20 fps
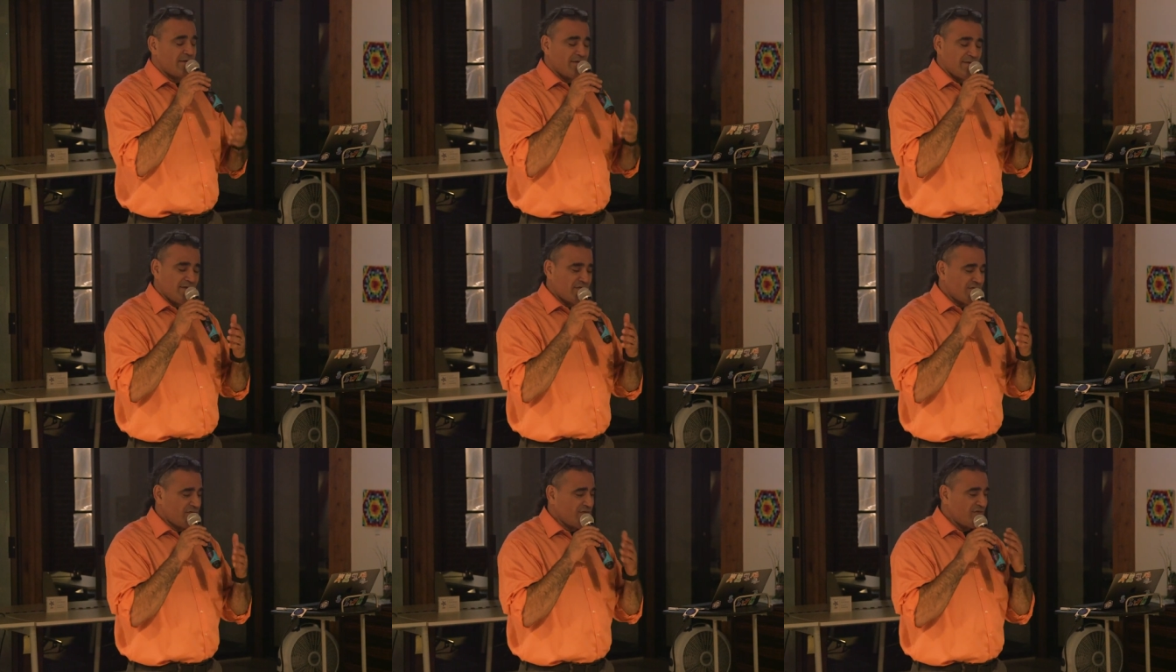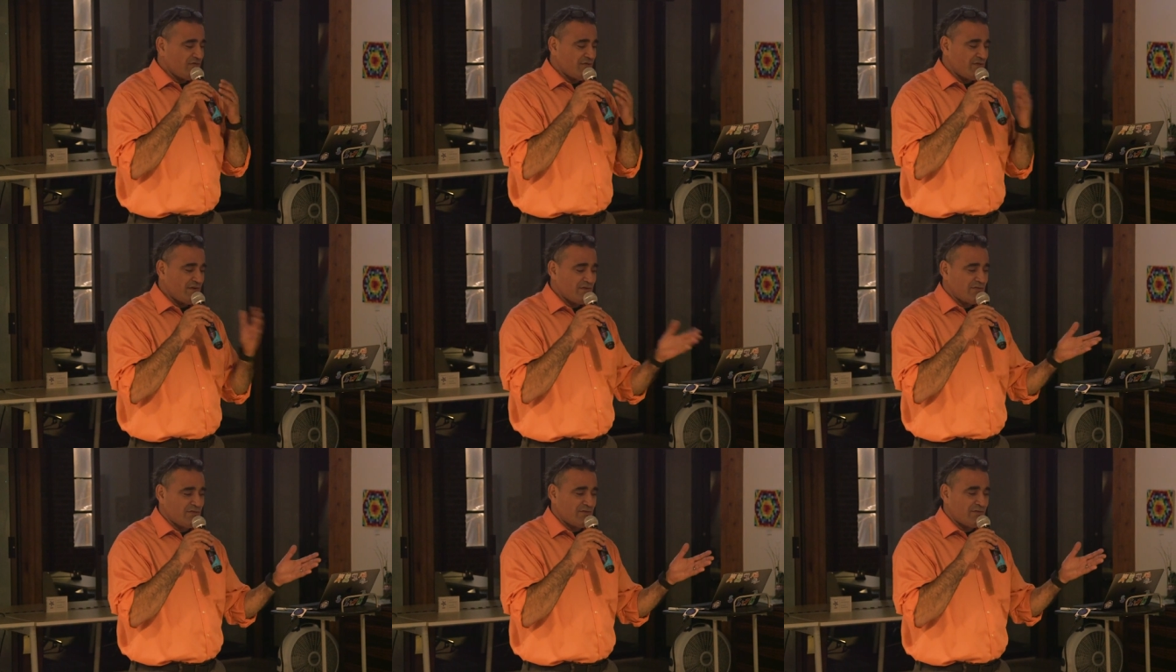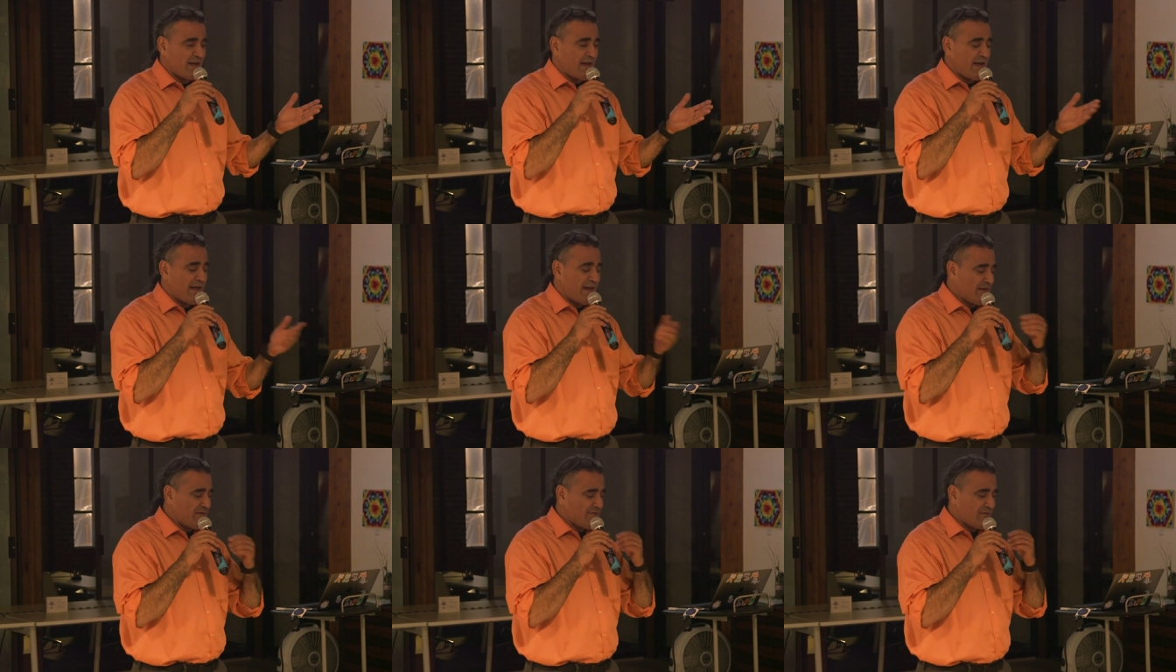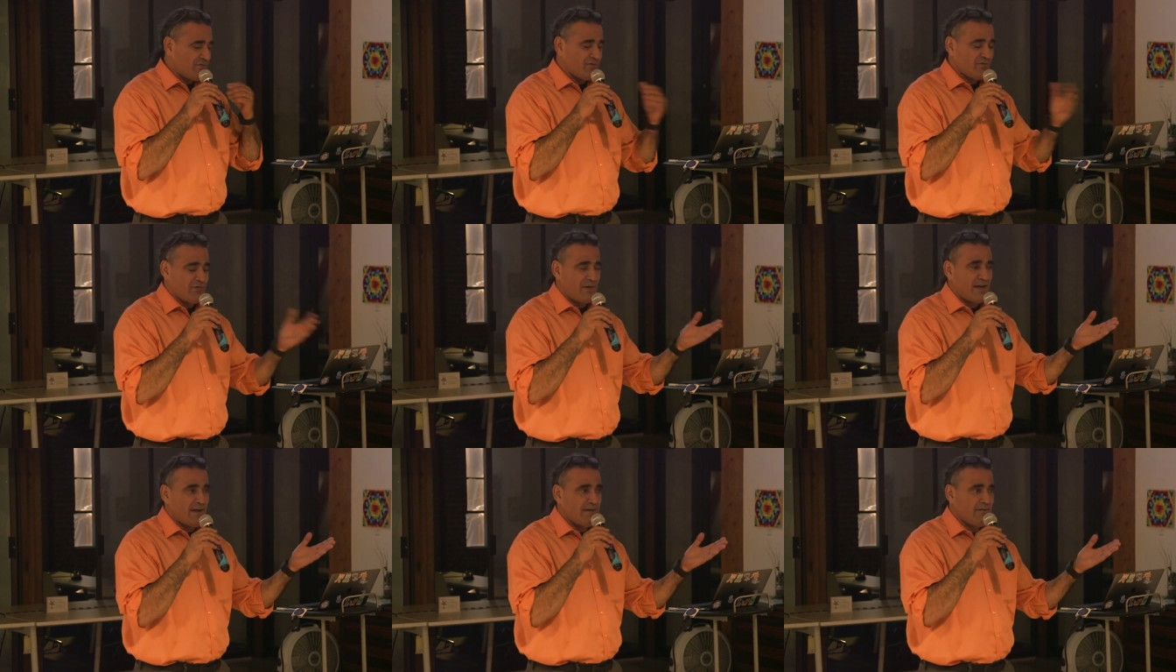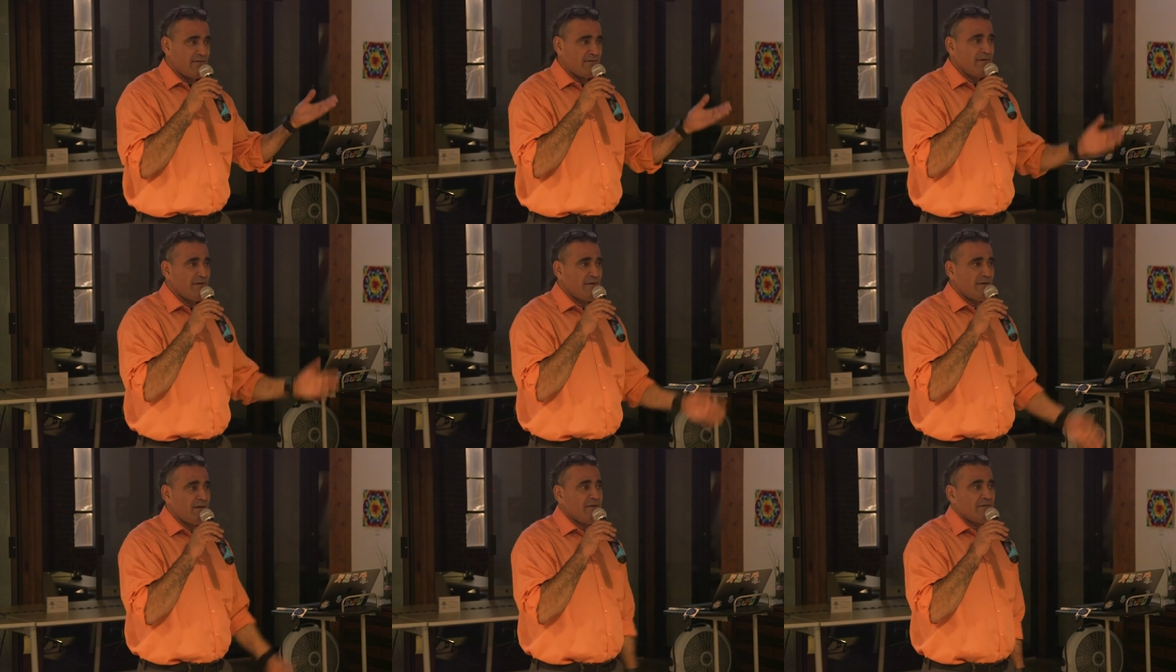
And this is just a straight